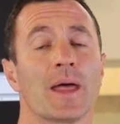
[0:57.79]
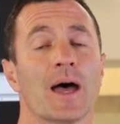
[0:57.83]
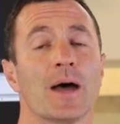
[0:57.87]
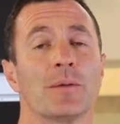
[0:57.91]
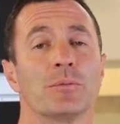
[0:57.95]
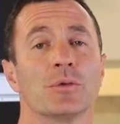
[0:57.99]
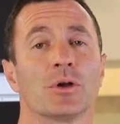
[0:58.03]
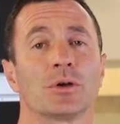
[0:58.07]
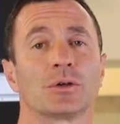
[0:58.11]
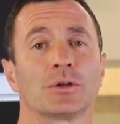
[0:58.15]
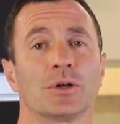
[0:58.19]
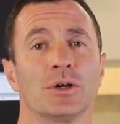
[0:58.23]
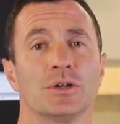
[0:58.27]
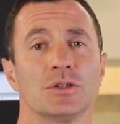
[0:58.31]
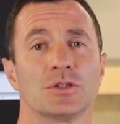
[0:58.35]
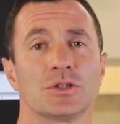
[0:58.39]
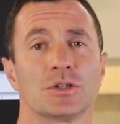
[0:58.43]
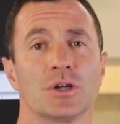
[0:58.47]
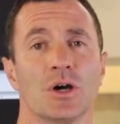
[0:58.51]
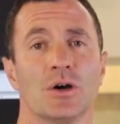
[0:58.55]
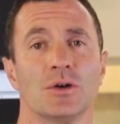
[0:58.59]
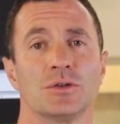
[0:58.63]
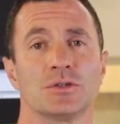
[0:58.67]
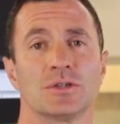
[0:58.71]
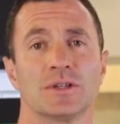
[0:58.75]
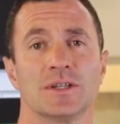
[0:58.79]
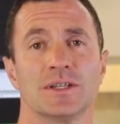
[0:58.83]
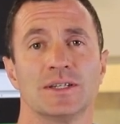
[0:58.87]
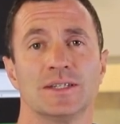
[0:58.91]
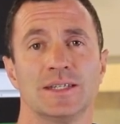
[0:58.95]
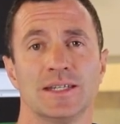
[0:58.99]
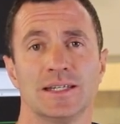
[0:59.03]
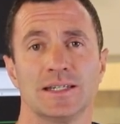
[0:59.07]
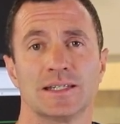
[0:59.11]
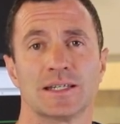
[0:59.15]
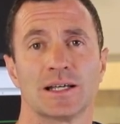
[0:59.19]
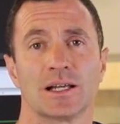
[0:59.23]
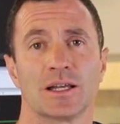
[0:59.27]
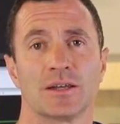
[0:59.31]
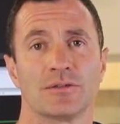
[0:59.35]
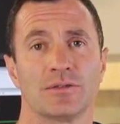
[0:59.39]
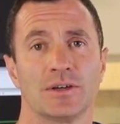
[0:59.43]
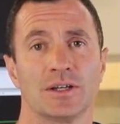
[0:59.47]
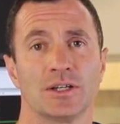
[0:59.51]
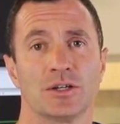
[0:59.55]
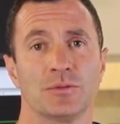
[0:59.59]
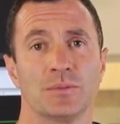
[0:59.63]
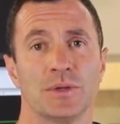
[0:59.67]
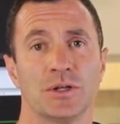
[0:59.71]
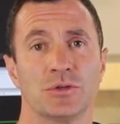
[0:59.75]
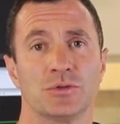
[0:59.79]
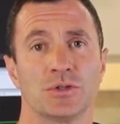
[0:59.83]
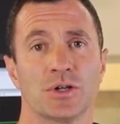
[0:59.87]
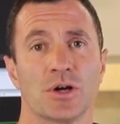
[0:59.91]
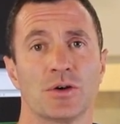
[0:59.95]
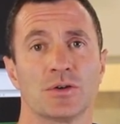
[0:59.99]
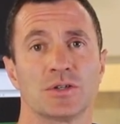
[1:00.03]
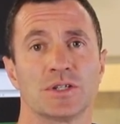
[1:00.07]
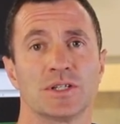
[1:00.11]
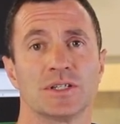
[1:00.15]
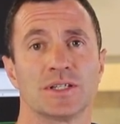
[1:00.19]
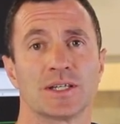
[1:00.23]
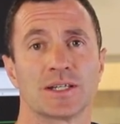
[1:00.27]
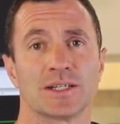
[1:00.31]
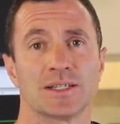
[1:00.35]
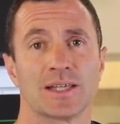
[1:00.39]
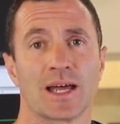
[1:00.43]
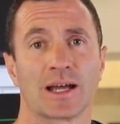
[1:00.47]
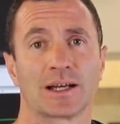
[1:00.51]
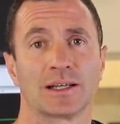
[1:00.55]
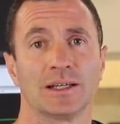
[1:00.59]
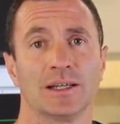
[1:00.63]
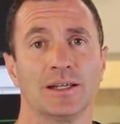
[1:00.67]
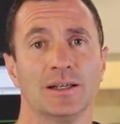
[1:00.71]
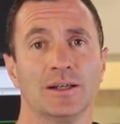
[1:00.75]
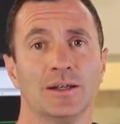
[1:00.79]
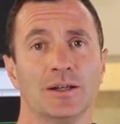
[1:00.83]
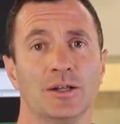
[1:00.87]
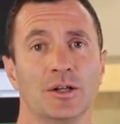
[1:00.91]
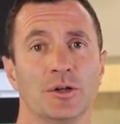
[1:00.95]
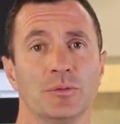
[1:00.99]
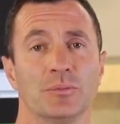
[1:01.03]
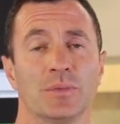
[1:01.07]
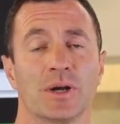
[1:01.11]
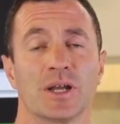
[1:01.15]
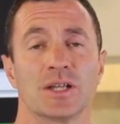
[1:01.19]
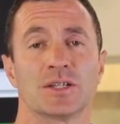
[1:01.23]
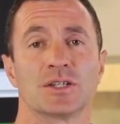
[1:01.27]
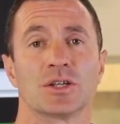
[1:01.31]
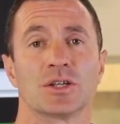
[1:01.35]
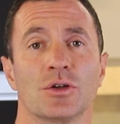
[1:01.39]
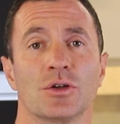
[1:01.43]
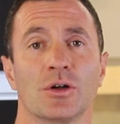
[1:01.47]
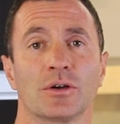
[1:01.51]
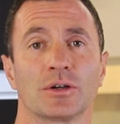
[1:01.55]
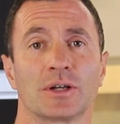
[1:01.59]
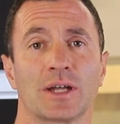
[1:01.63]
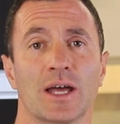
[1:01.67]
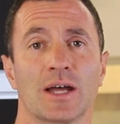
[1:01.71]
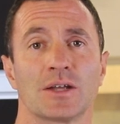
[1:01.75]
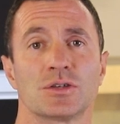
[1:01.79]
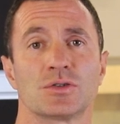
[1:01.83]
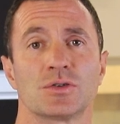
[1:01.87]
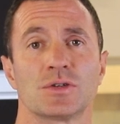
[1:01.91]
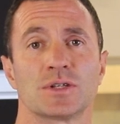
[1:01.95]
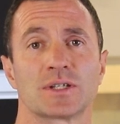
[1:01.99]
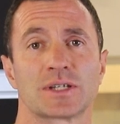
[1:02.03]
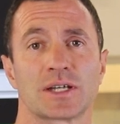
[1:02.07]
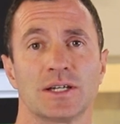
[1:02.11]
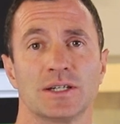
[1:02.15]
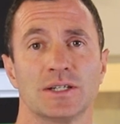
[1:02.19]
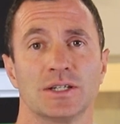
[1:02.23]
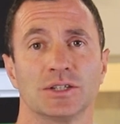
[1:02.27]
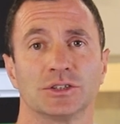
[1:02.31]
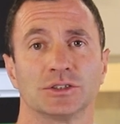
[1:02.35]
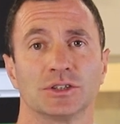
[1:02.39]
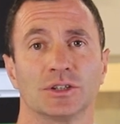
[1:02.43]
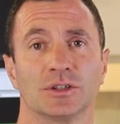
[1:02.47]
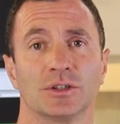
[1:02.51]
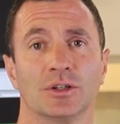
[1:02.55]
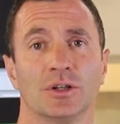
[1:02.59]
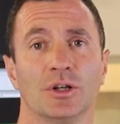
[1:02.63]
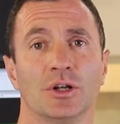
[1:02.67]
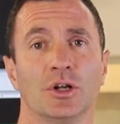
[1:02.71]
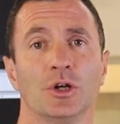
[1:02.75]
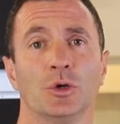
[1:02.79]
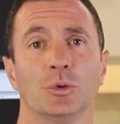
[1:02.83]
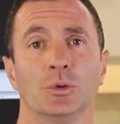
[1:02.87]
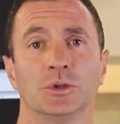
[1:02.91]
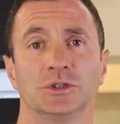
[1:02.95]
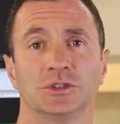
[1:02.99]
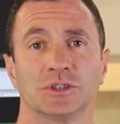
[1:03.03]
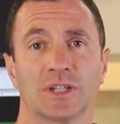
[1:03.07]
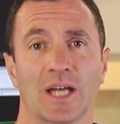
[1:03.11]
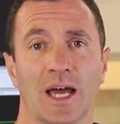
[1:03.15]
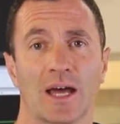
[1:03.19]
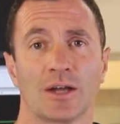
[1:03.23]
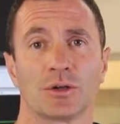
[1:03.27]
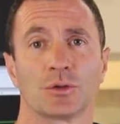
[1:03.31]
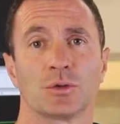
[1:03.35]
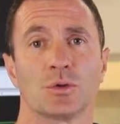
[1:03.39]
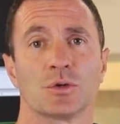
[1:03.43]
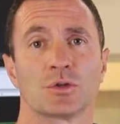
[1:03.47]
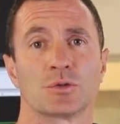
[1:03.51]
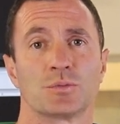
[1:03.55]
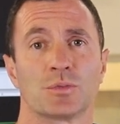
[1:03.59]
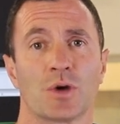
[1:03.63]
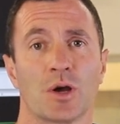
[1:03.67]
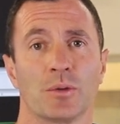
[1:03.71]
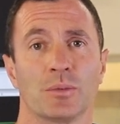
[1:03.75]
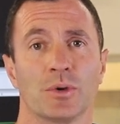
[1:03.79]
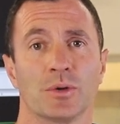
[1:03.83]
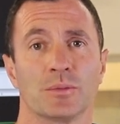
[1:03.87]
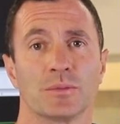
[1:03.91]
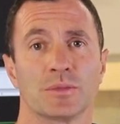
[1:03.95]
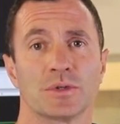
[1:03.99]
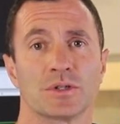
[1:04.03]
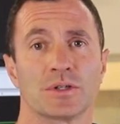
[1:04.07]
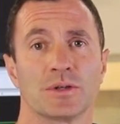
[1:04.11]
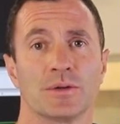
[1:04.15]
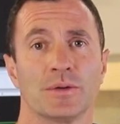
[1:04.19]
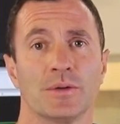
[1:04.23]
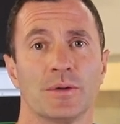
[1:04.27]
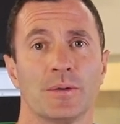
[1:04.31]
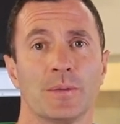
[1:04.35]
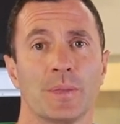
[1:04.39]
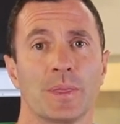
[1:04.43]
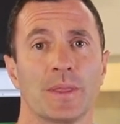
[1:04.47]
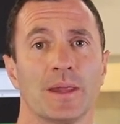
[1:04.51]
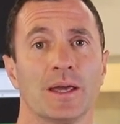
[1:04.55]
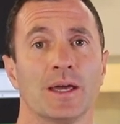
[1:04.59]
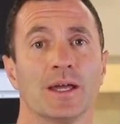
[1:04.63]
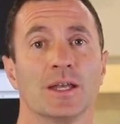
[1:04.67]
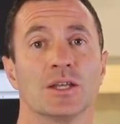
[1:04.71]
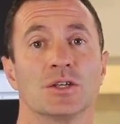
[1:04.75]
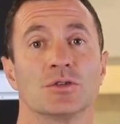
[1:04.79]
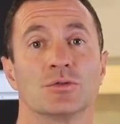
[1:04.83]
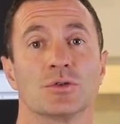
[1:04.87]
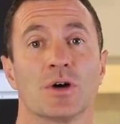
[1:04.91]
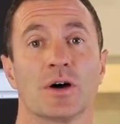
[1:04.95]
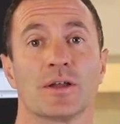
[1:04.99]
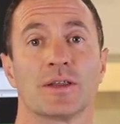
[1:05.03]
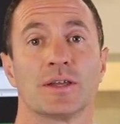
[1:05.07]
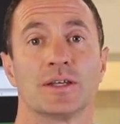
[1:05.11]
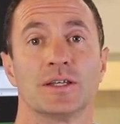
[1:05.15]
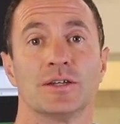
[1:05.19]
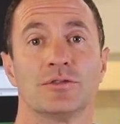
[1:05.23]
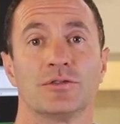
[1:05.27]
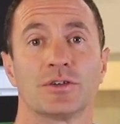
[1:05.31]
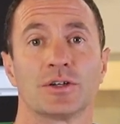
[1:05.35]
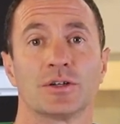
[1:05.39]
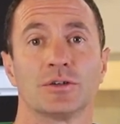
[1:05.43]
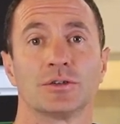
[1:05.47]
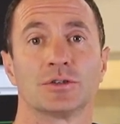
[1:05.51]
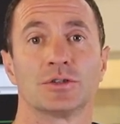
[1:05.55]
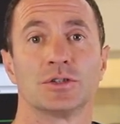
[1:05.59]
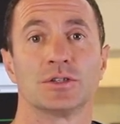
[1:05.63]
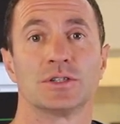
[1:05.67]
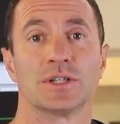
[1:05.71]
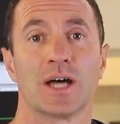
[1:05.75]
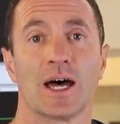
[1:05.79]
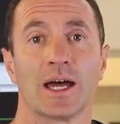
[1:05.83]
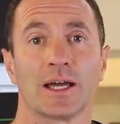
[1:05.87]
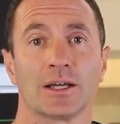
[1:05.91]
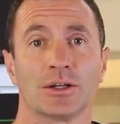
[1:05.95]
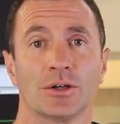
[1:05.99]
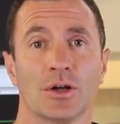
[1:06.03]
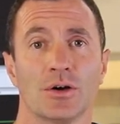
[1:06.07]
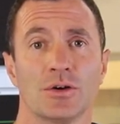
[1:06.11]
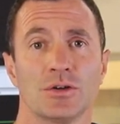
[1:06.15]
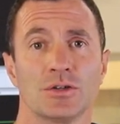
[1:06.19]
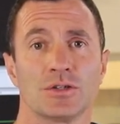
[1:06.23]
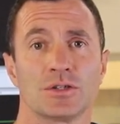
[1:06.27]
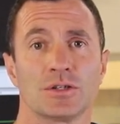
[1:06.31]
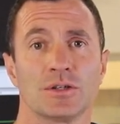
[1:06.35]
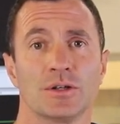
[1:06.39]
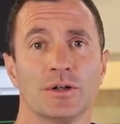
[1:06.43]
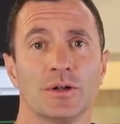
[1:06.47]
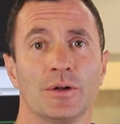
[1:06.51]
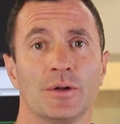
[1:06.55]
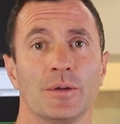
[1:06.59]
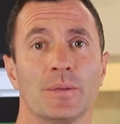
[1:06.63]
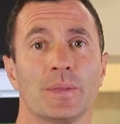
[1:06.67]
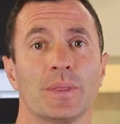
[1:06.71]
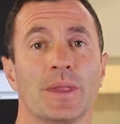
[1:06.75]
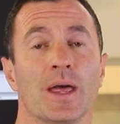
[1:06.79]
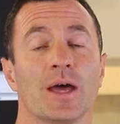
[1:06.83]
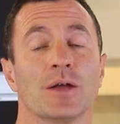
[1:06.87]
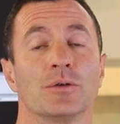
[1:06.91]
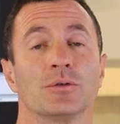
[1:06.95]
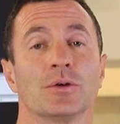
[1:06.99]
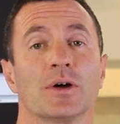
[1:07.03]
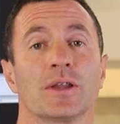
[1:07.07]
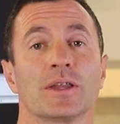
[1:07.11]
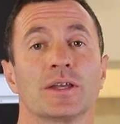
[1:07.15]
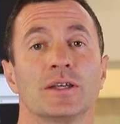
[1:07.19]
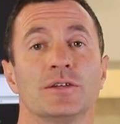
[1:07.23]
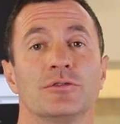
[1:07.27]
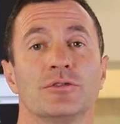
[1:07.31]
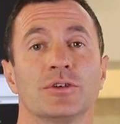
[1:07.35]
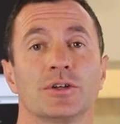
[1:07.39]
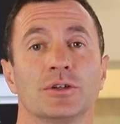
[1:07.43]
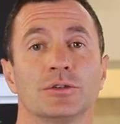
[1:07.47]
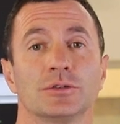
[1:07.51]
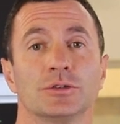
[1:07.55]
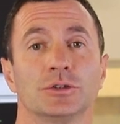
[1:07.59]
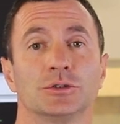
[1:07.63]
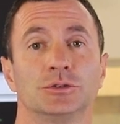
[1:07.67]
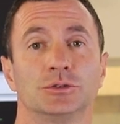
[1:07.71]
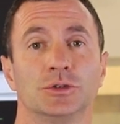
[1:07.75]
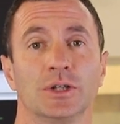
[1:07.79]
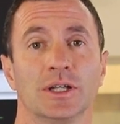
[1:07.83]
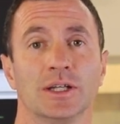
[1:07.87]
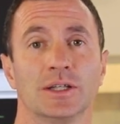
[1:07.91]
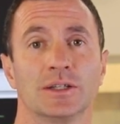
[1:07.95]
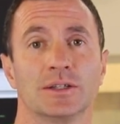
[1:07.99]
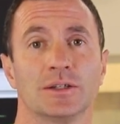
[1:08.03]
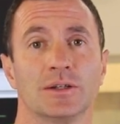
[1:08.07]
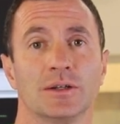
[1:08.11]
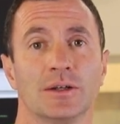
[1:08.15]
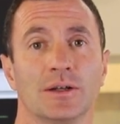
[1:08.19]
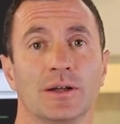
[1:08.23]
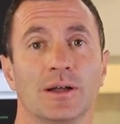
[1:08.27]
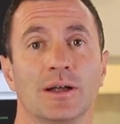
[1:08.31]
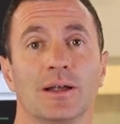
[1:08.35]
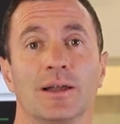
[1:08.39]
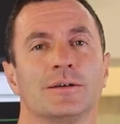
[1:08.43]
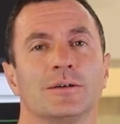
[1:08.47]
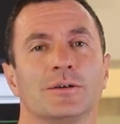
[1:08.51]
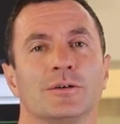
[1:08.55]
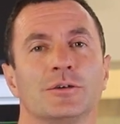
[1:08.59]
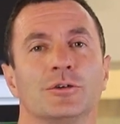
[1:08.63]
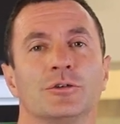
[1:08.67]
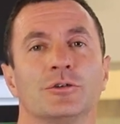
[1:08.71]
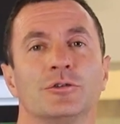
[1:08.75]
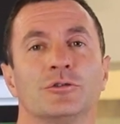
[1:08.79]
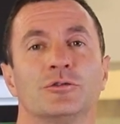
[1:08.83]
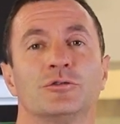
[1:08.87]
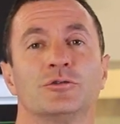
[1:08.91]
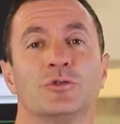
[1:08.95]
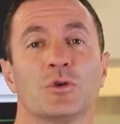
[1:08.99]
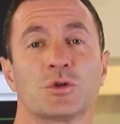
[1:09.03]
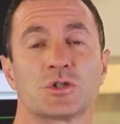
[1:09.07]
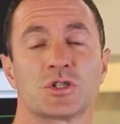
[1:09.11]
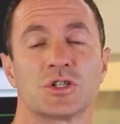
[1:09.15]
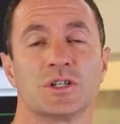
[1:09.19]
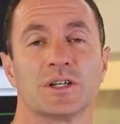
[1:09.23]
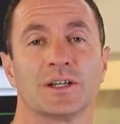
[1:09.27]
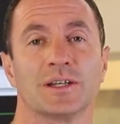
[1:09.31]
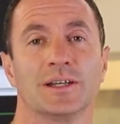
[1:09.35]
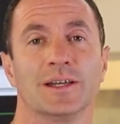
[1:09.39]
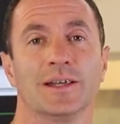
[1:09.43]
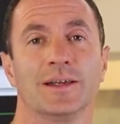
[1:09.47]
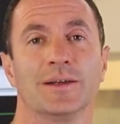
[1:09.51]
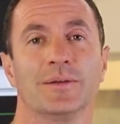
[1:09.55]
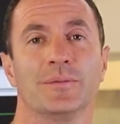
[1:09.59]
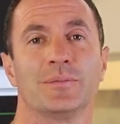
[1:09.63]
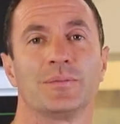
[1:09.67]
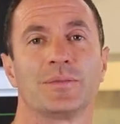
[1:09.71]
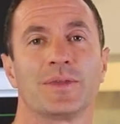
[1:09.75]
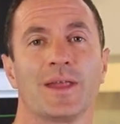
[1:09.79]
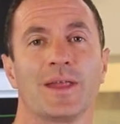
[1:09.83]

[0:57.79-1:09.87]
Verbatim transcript: I'm not going to go into the detail of endometriosis exactly, but non-cancerous condition which can cause problems. It is rather difficult to diagnose and rather difficult to treat. Fortunately,